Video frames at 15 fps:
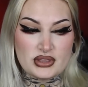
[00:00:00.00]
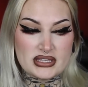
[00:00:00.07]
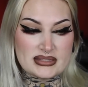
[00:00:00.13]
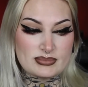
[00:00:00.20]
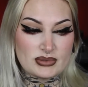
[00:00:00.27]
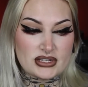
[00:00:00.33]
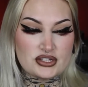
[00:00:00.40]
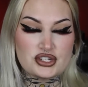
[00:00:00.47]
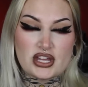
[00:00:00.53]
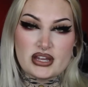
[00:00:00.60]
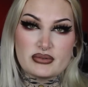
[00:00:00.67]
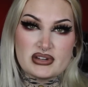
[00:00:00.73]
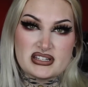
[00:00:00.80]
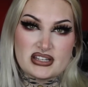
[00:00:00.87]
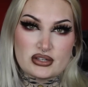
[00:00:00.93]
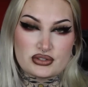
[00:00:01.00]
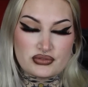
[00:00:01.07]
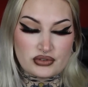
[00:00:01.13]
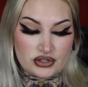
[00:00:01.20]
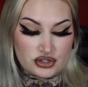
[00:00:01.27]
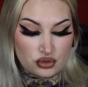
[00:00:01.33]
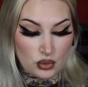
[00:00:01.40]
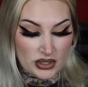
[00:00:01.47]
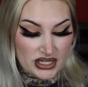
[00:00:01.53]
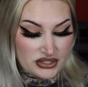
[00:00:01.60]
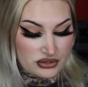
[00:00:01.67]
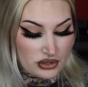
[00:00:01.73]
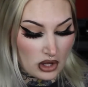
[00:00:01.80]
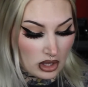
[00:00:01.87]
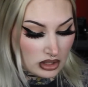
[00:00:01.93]
this bleach kit retails for
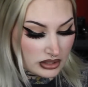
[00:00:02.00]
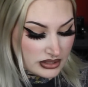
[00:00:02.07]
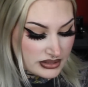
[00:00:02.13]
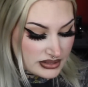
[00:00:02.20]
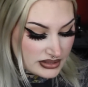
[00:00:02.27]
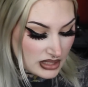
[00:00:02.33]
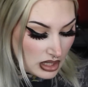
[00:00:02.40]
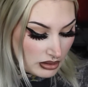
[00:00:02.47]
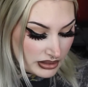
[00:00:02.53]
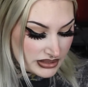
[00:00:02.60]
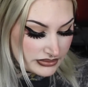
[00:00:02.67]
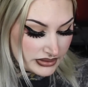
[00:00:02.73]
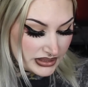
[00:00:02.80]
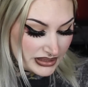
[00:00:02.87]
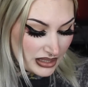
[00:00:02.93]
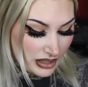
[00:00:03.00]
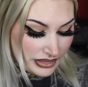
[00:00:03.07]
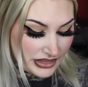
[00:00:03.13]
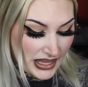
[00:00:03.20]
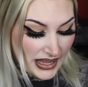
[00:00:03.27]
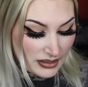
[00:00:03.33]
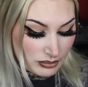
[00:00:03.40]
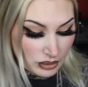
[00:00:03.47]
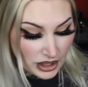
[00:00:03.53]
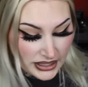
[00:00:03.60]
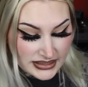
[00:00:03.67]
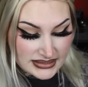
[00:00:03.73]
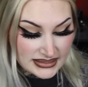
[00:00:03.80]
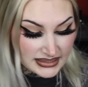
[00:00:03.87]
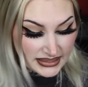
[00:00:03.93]
$22, so it's really not that
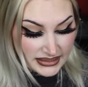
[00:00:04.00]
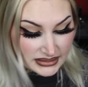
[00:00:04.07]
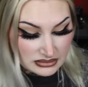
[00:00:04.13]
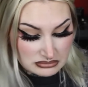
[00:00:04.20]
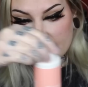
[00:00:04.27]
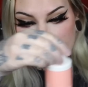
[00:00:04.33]
pricey.